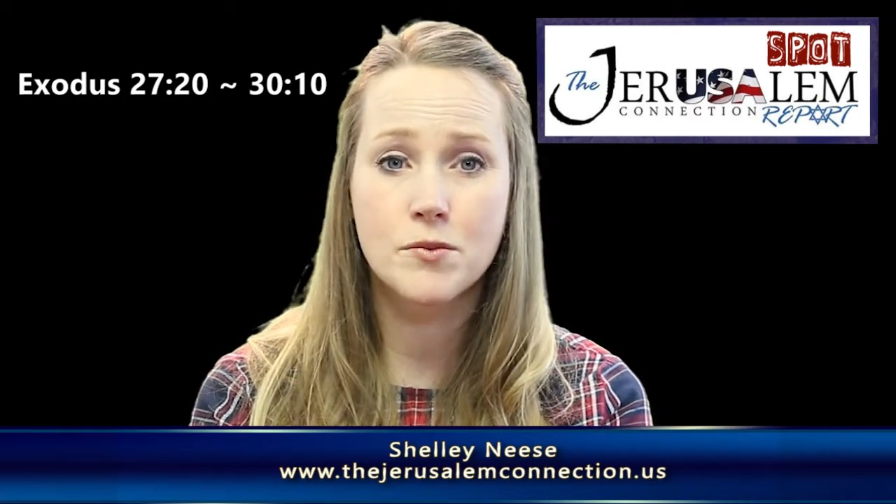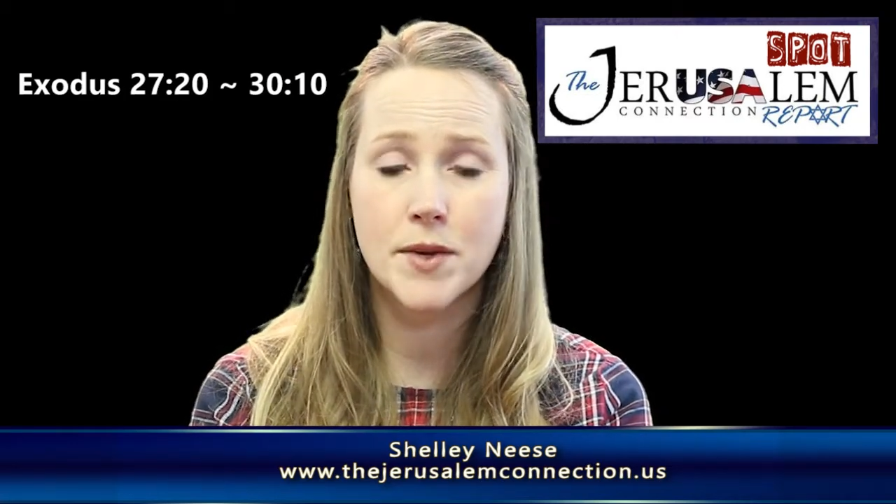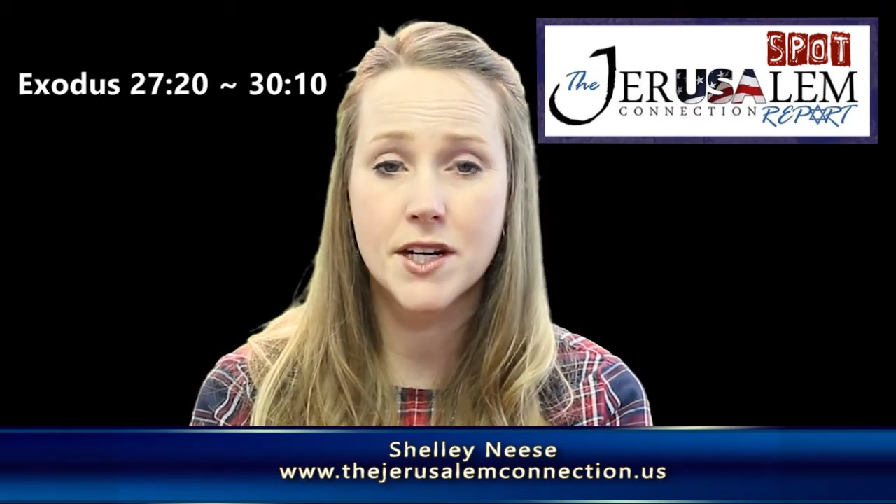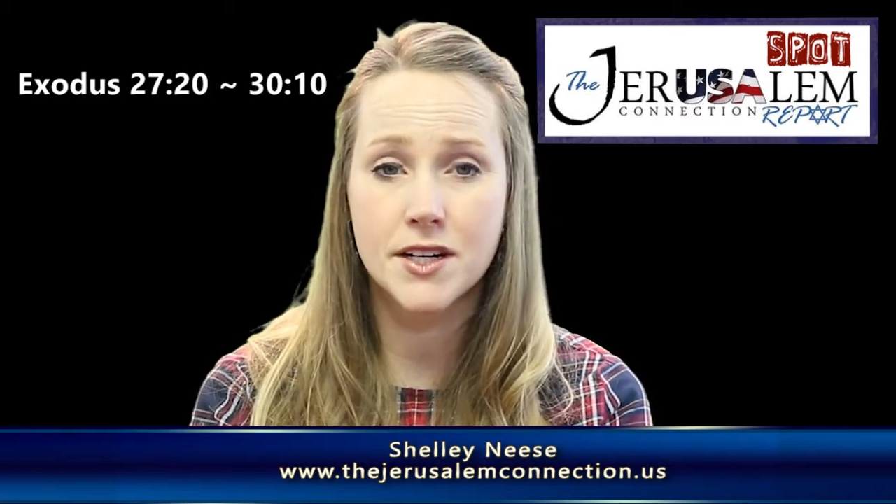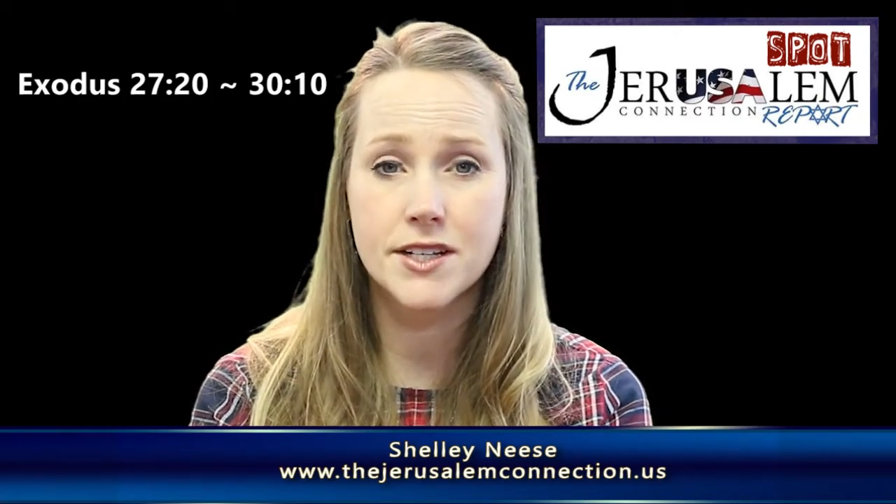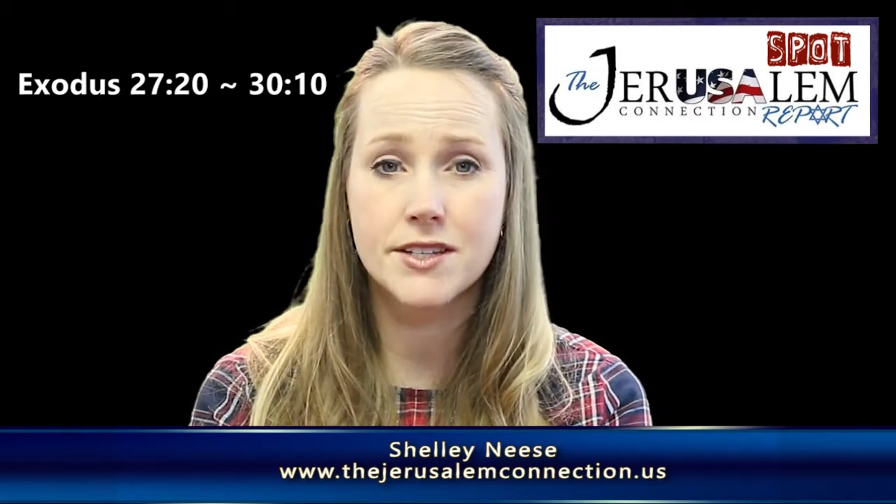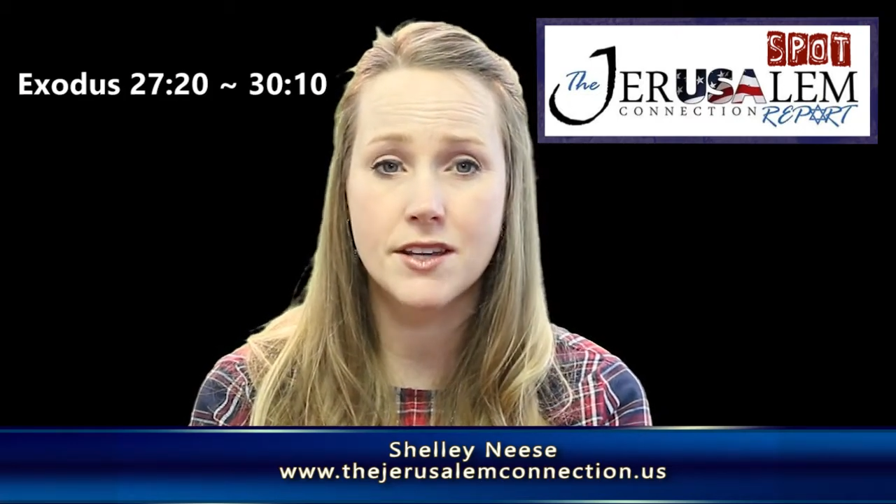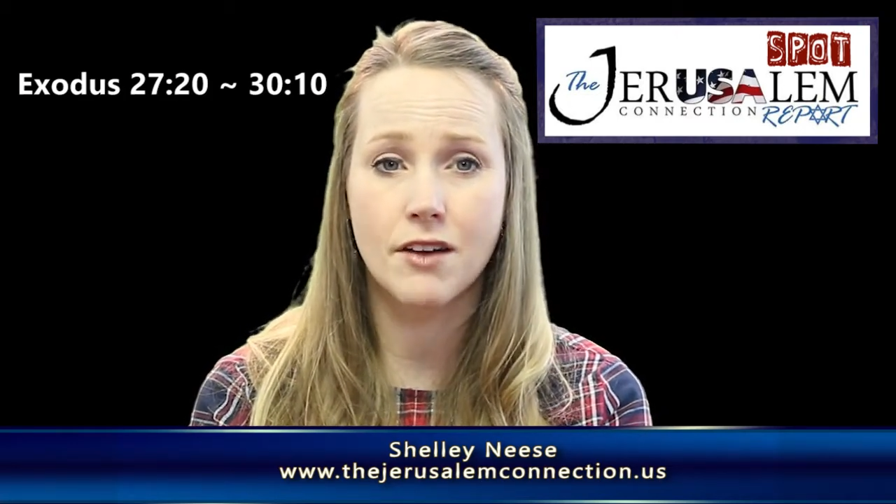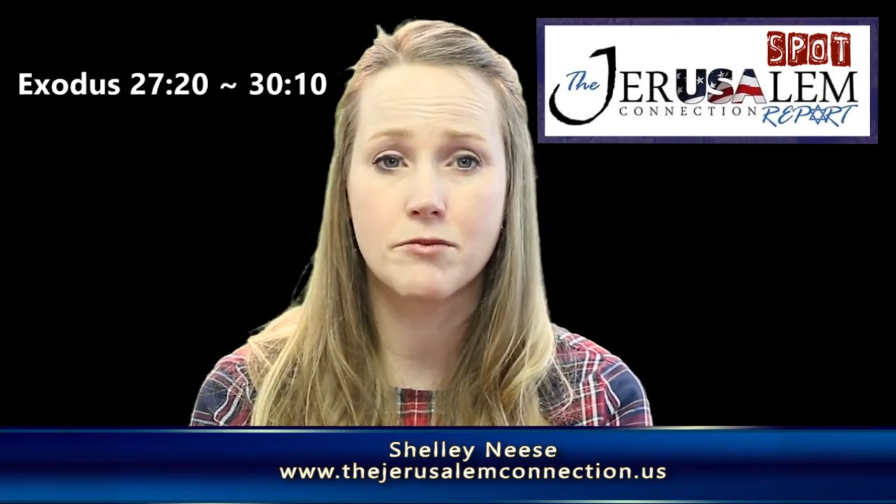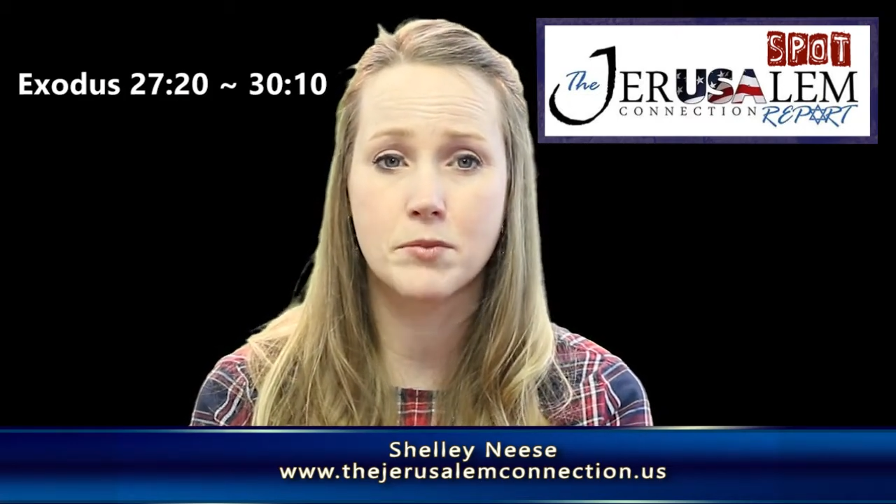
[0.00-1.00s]
periods
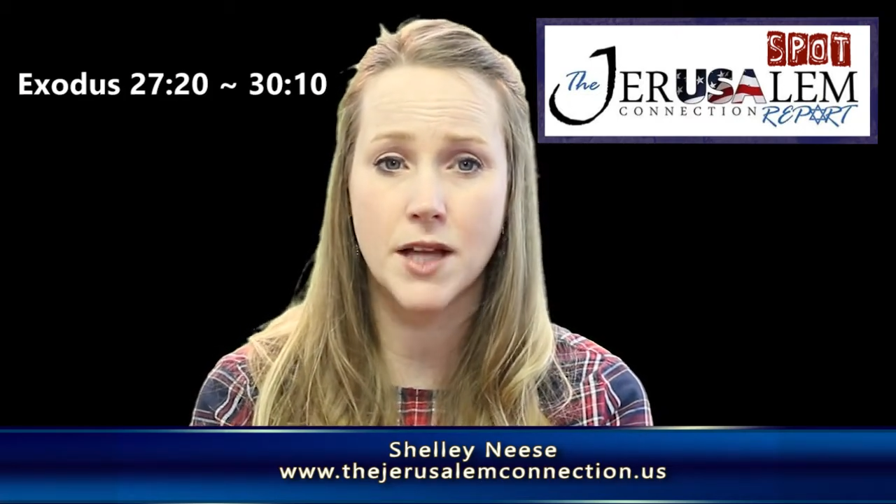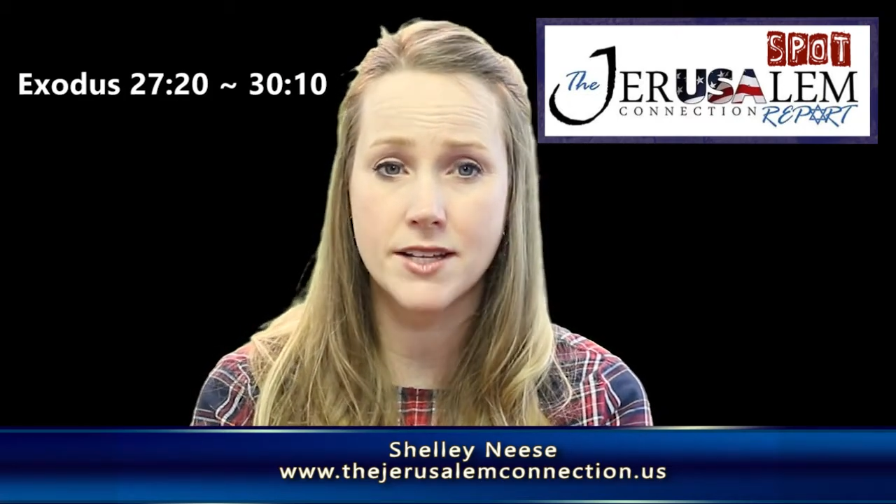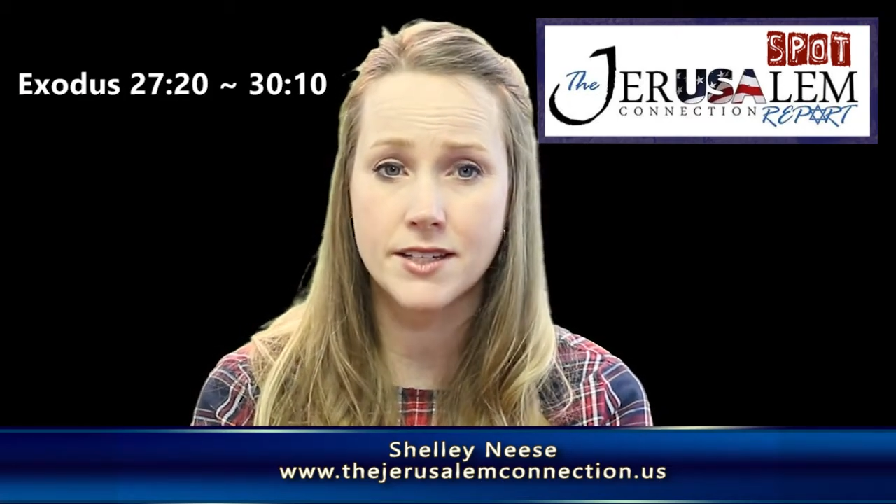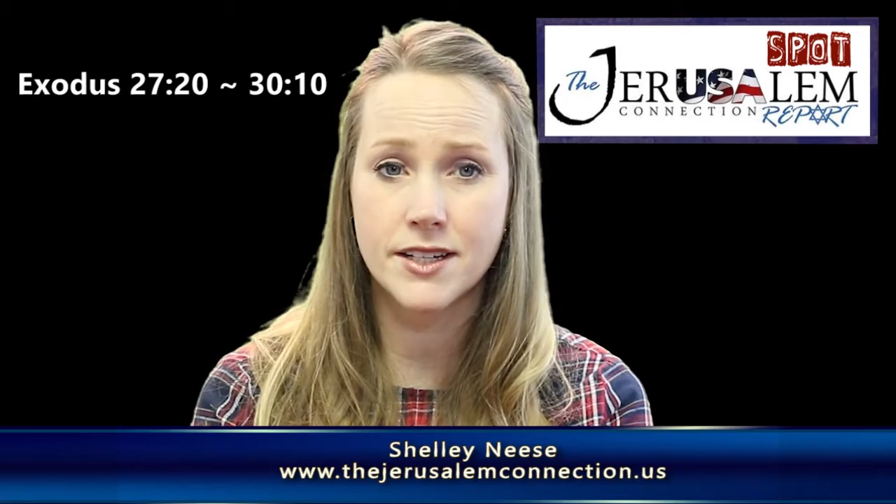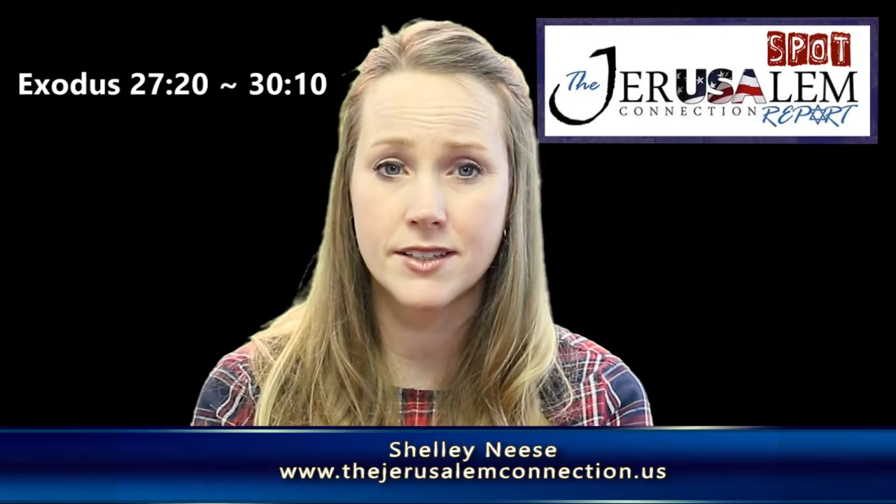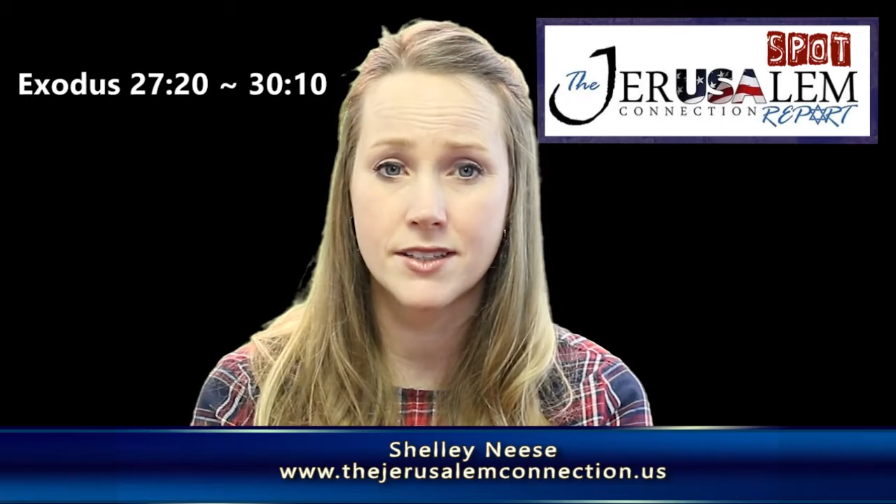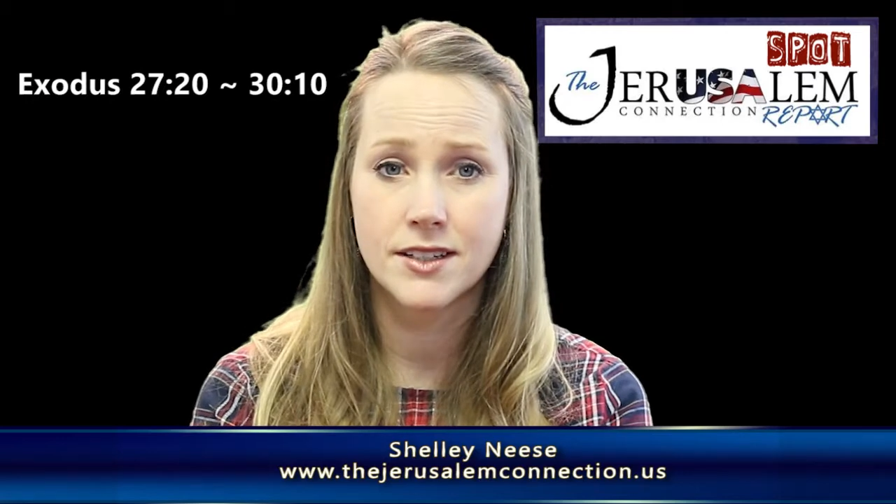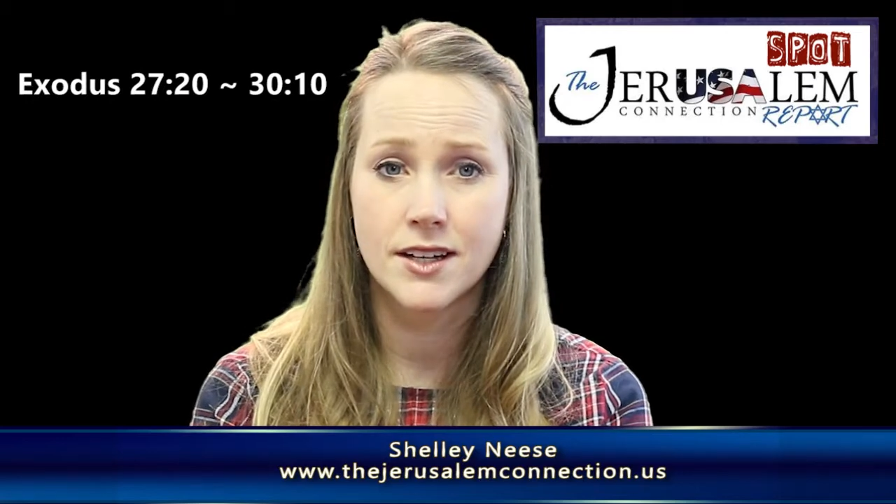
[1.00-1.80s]
of blessing